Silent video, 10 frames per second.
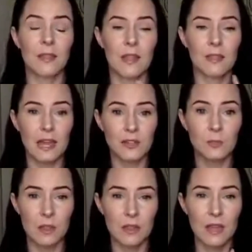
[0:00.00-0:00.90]
And that
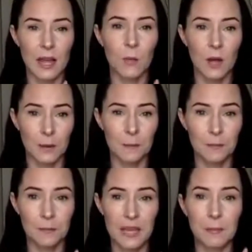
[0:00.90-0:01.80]
is one thing I want to
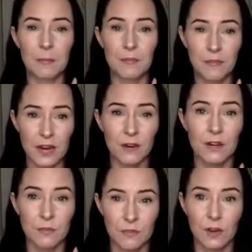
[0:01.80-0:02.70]
make
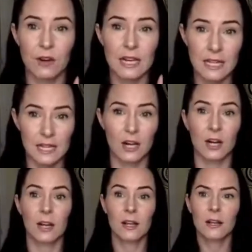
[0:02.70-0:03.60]
very, very clear.